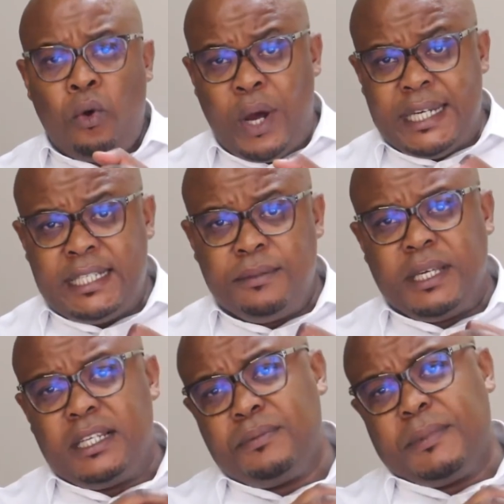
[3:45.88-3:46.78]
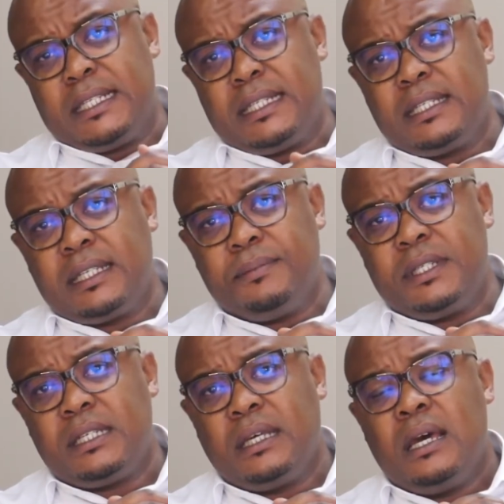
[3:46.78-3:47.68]
quality management
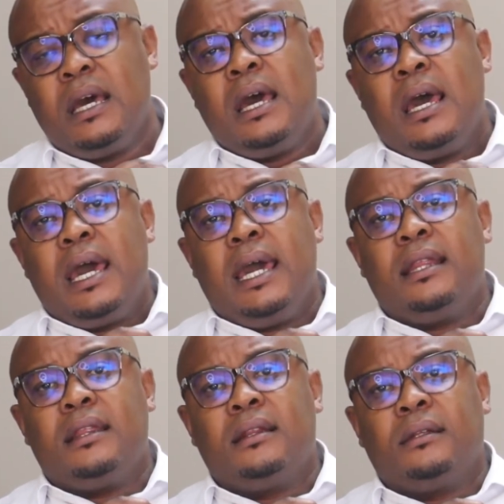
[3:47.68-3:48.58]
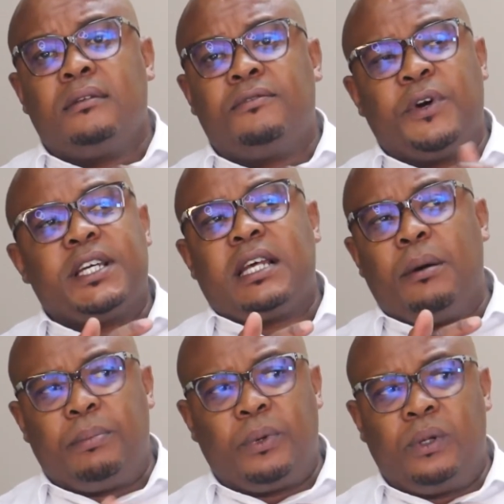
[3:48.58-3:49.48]
systems. And for
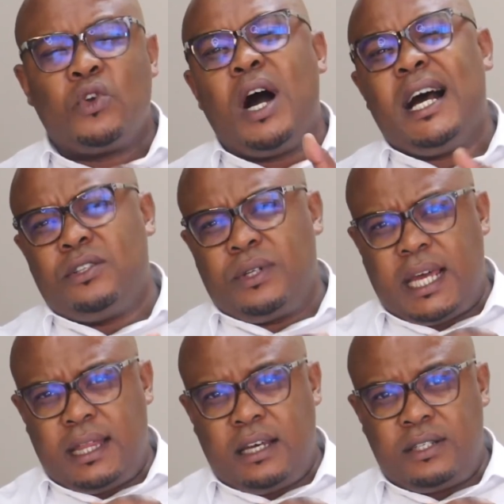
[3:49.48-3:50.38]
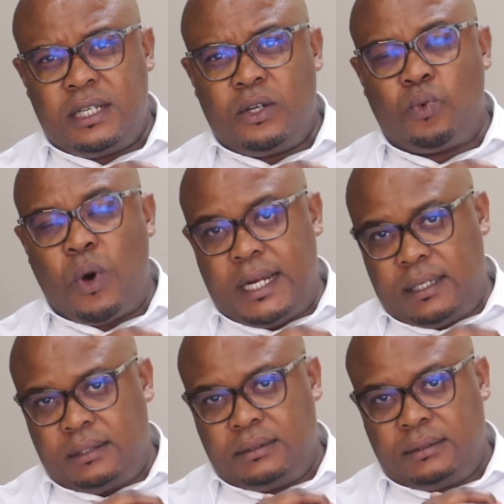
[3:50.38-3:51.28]
example, your ISO
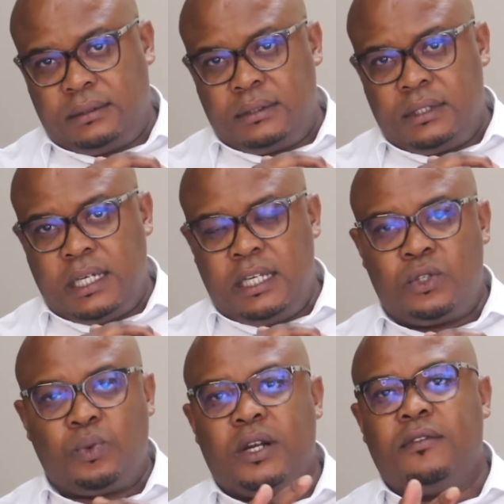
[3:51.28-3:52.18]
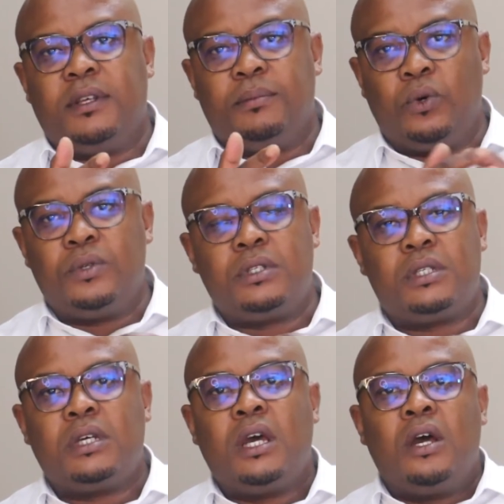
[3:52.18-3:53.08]
9001 is one of the
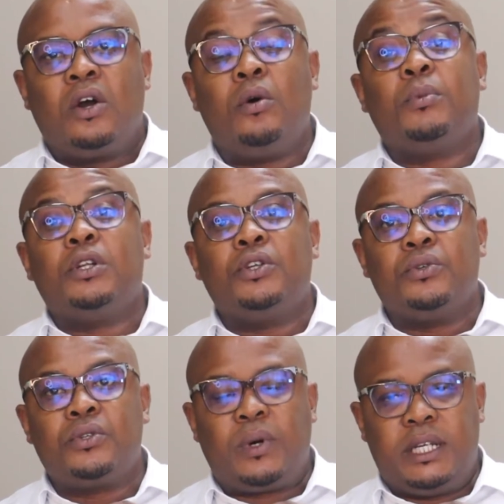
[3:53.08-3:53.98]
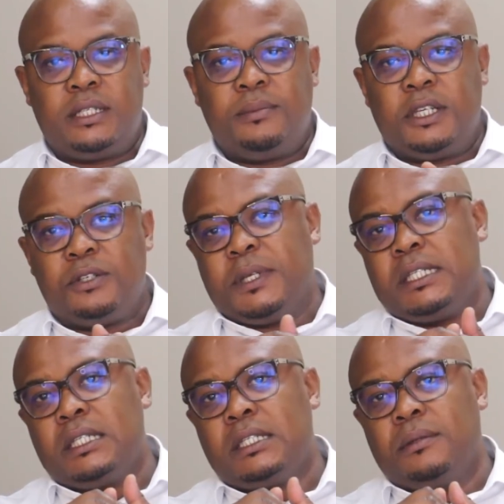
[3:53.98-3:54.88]
most commonly used quality management
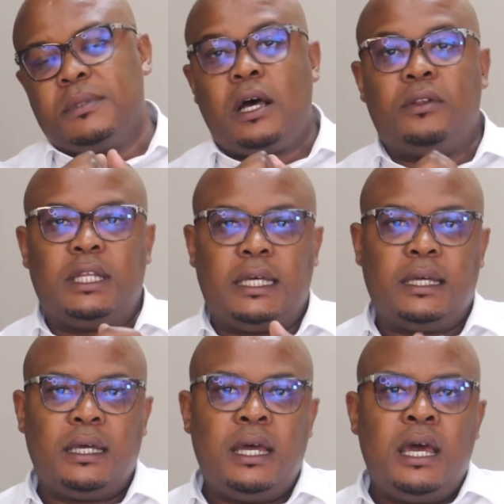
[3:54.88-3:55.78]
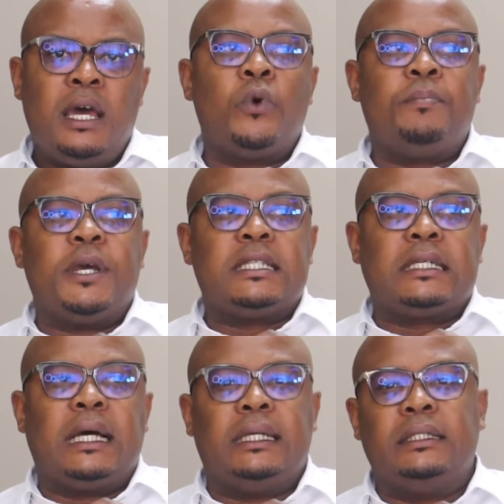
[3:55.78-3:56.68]
systems out there. We
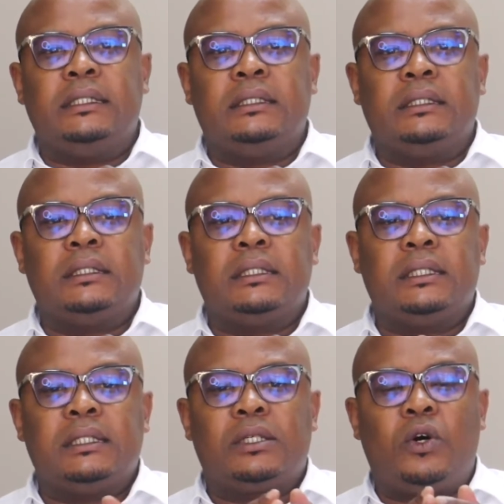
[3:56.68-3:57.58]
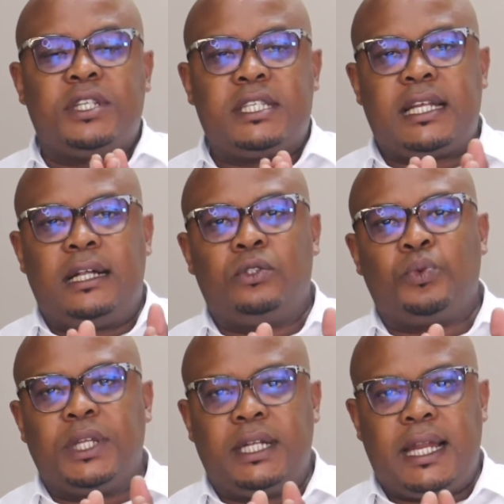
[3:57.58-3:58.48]
basically
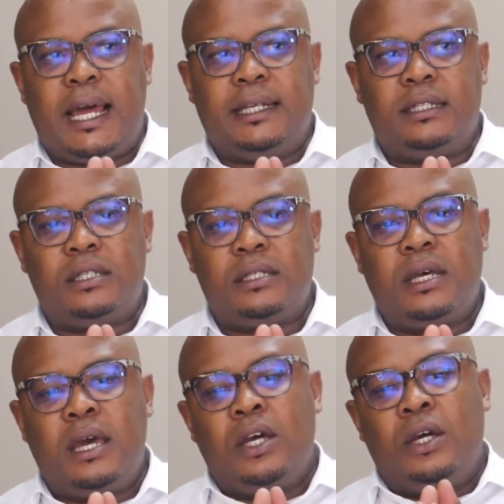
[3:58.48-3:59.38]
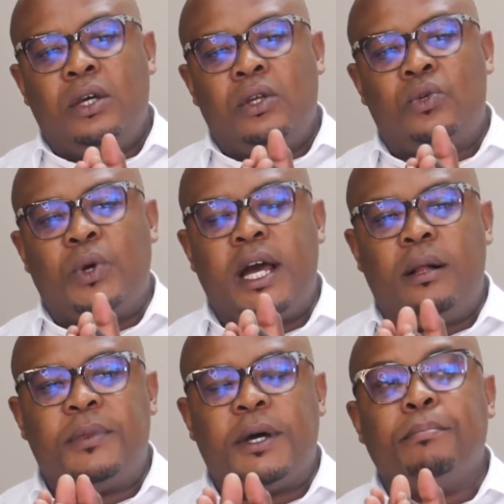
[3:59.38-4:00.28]
consult with clients to
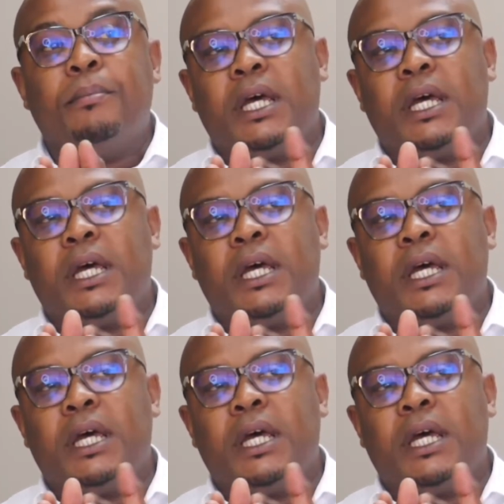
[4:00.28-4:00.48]
help them